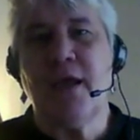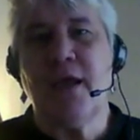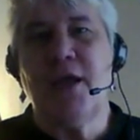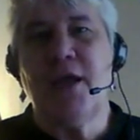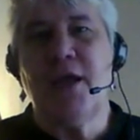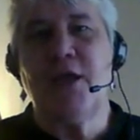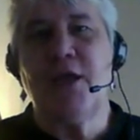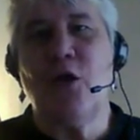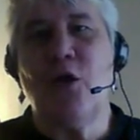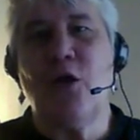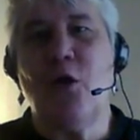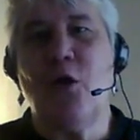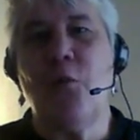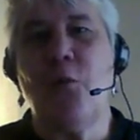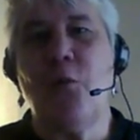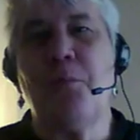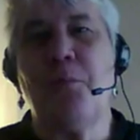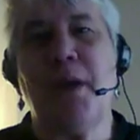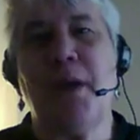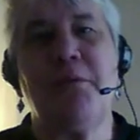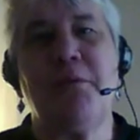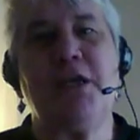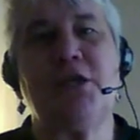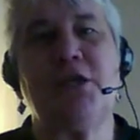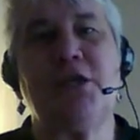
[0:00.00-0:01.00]
You know,
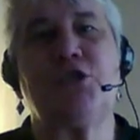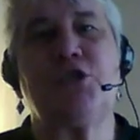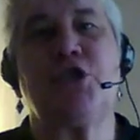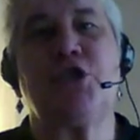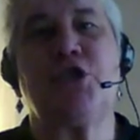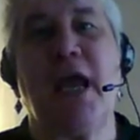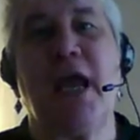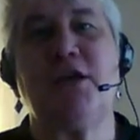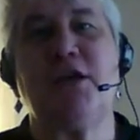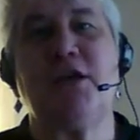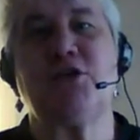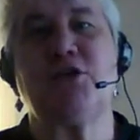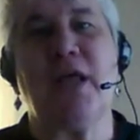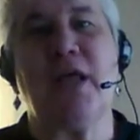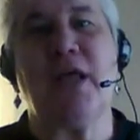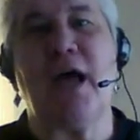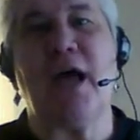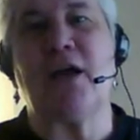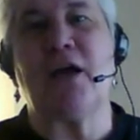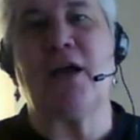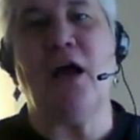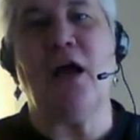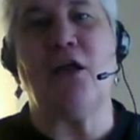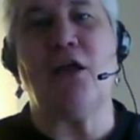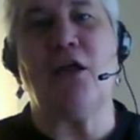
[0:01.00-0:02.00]
maybe change
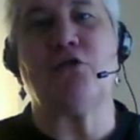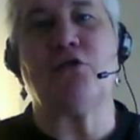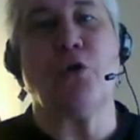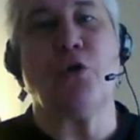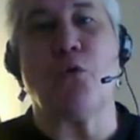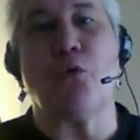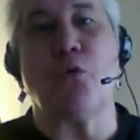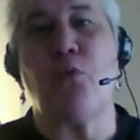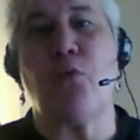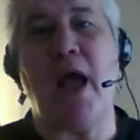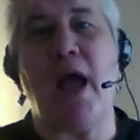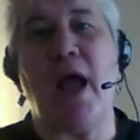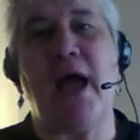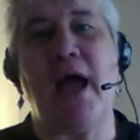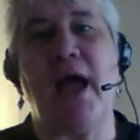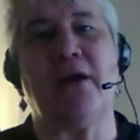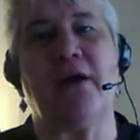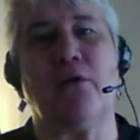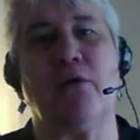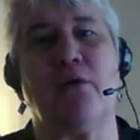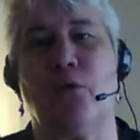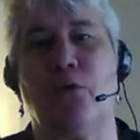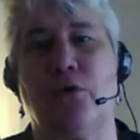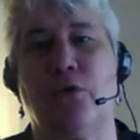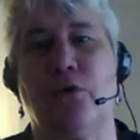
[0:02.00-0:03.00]
that color to red
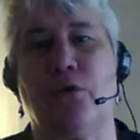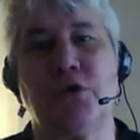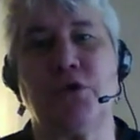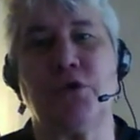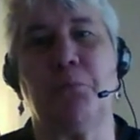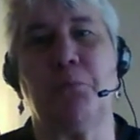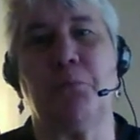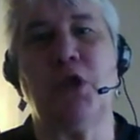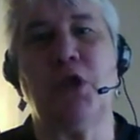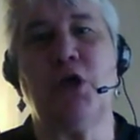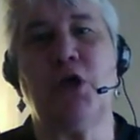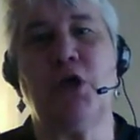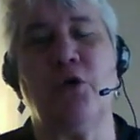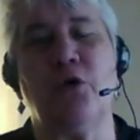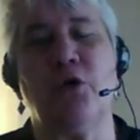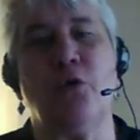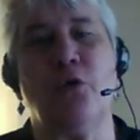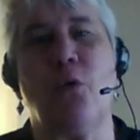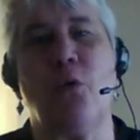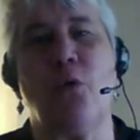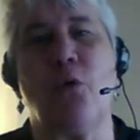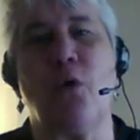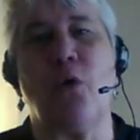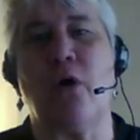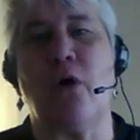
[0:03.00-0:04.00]
or to
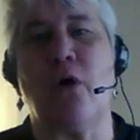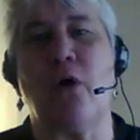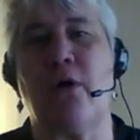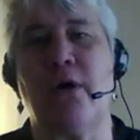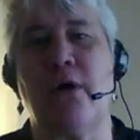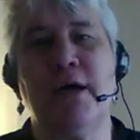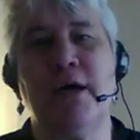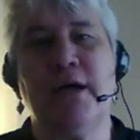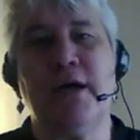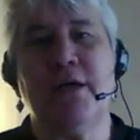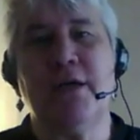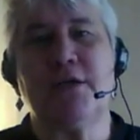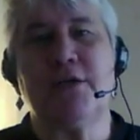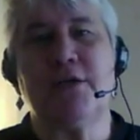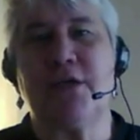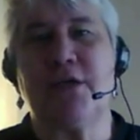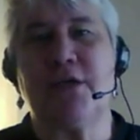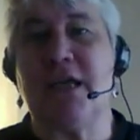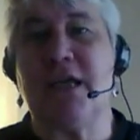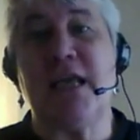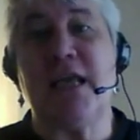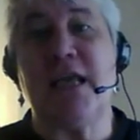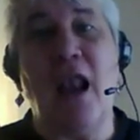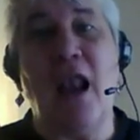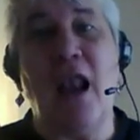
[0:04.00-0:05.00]
blue or to
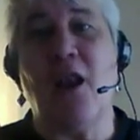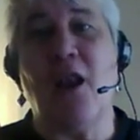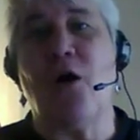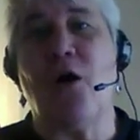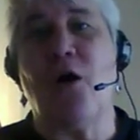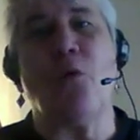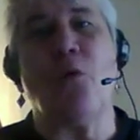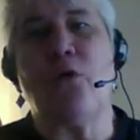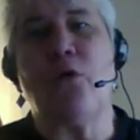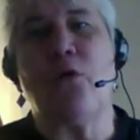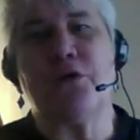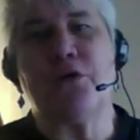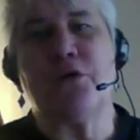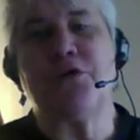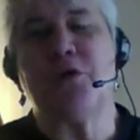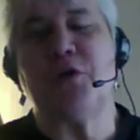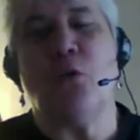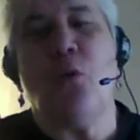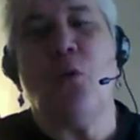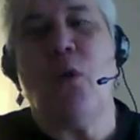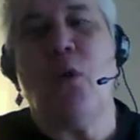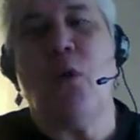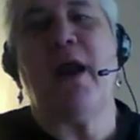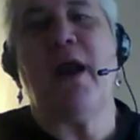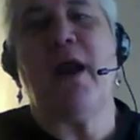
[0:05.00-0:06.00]
yellow or to
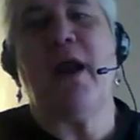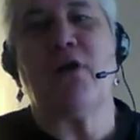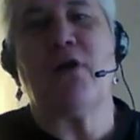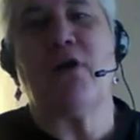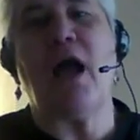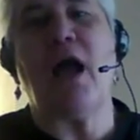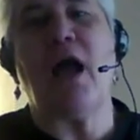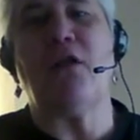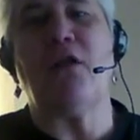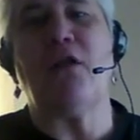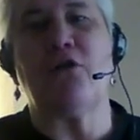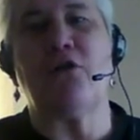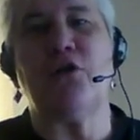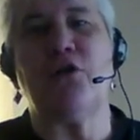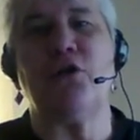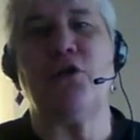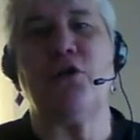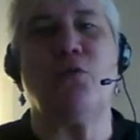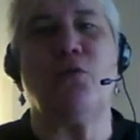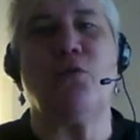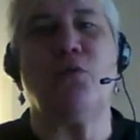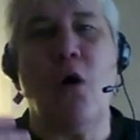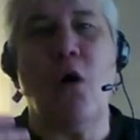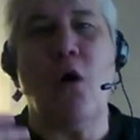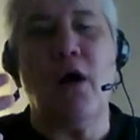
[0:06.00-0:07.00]
whatever color you
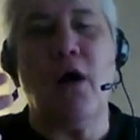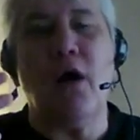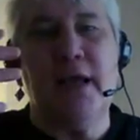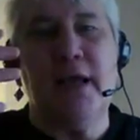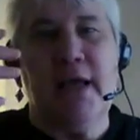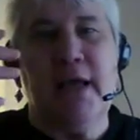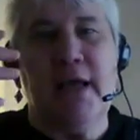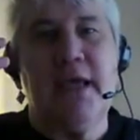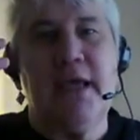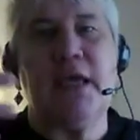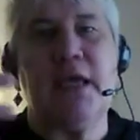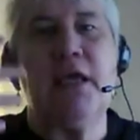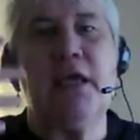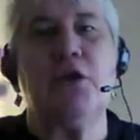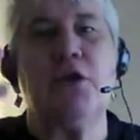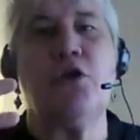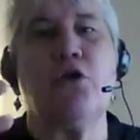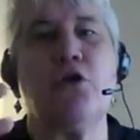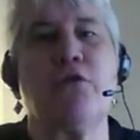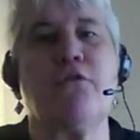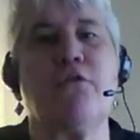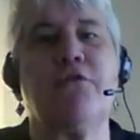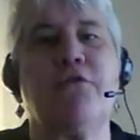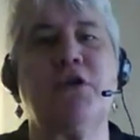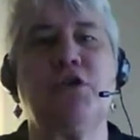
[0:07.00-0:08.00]
want in
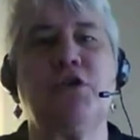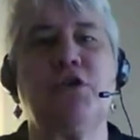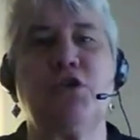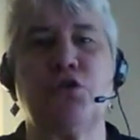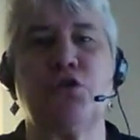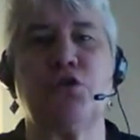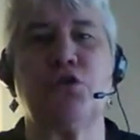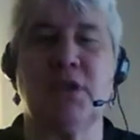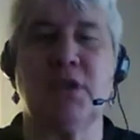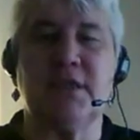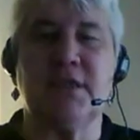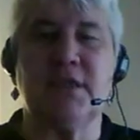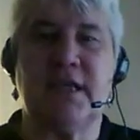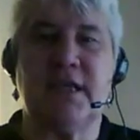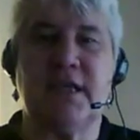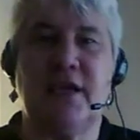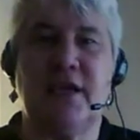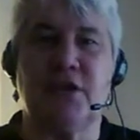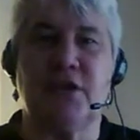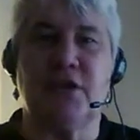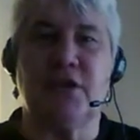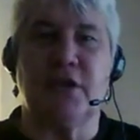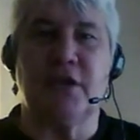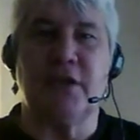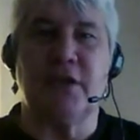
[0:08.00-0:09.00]
your
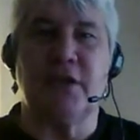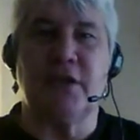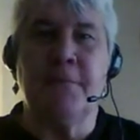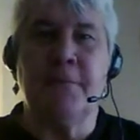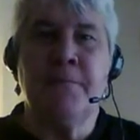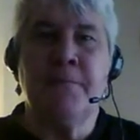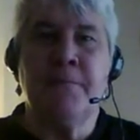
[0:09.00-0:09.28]
visualization.